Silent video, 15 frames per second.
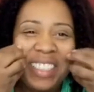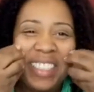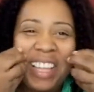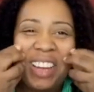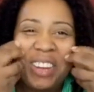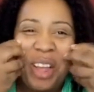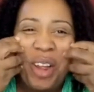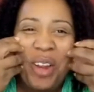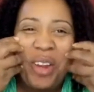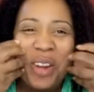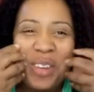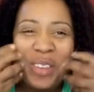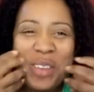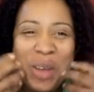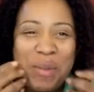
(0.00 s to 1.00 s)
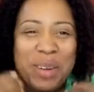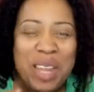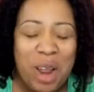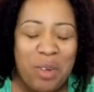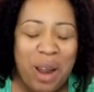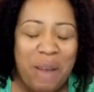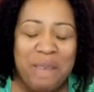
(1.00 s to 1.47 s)
Tears coming
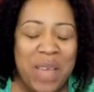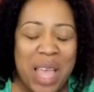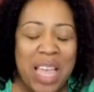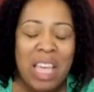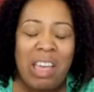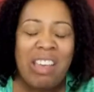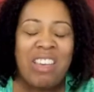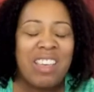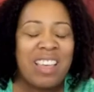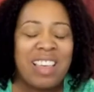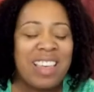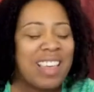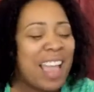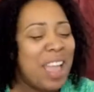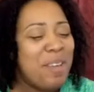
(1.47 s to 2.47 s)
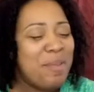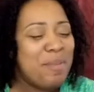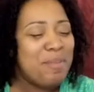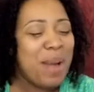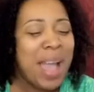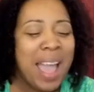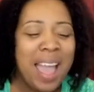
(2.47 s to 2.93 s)
down my face. He ain't
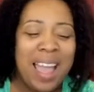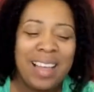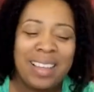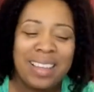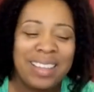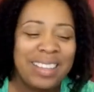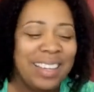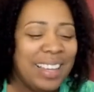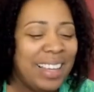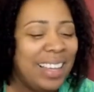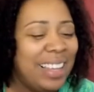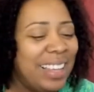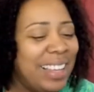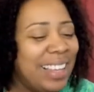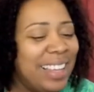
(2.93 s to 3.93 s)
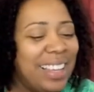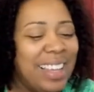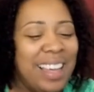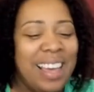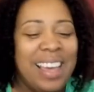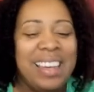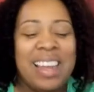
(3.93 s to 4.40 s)
mine.
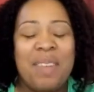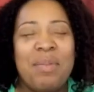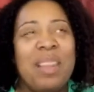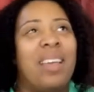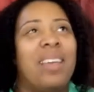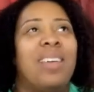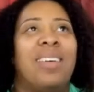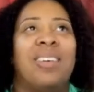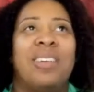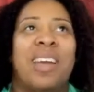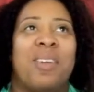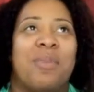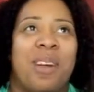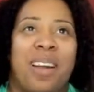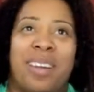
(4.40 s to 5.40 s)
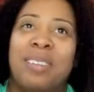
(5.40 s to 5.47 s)
And I'm like, okay, bro.